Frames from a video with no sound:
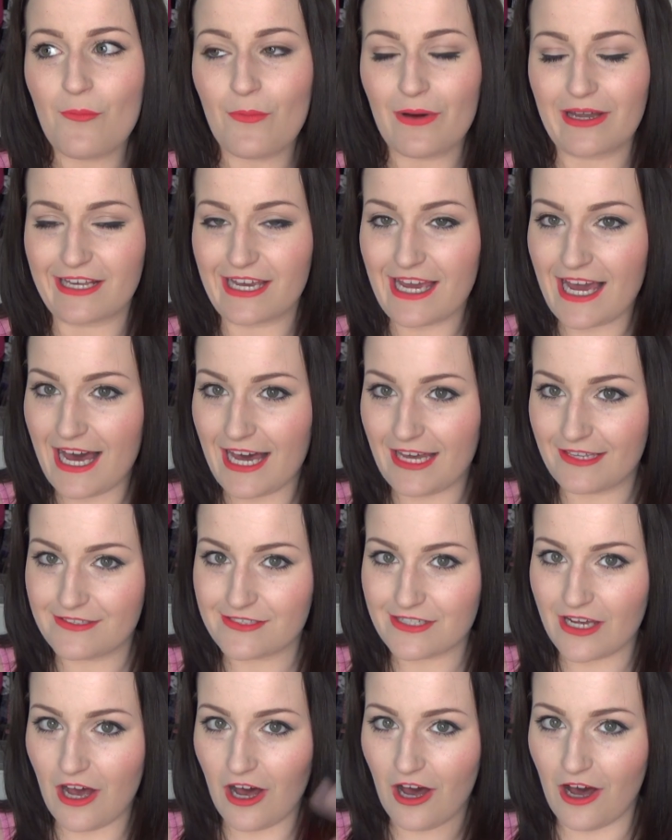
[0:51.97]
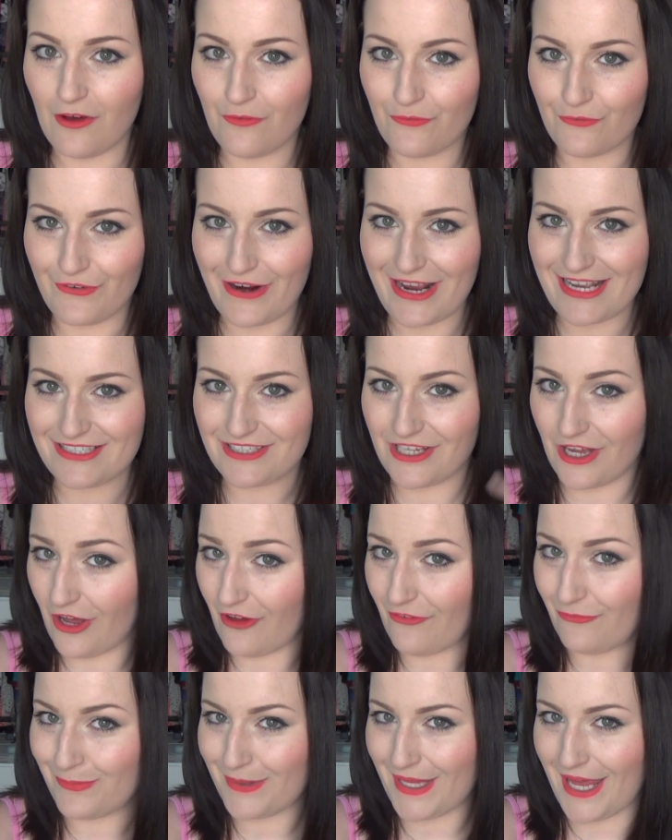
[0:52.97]
when I had half red,
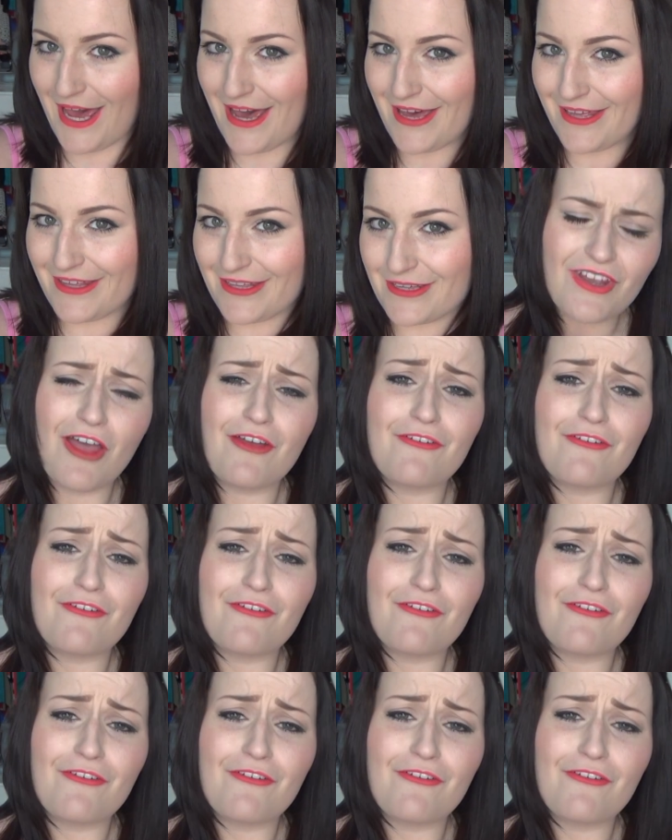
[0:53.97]
half black.